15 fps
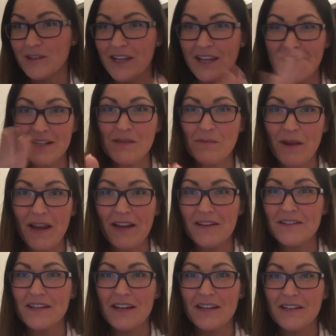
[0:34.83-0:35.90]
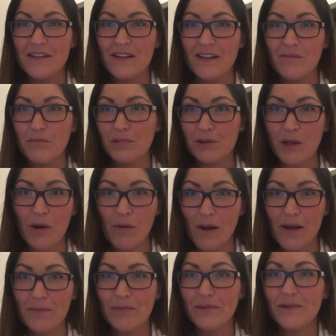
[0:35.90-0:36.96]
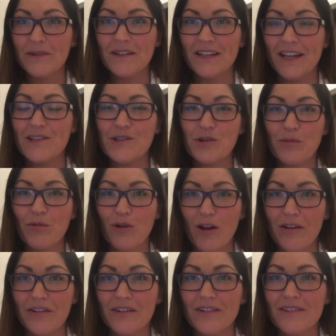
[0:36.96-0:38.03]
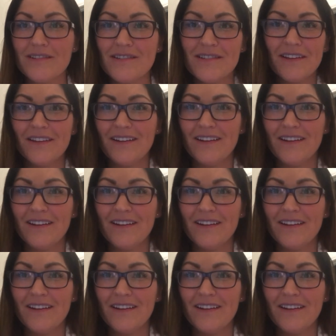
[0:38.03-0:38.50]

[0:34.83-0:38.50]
expand and blow up, get your product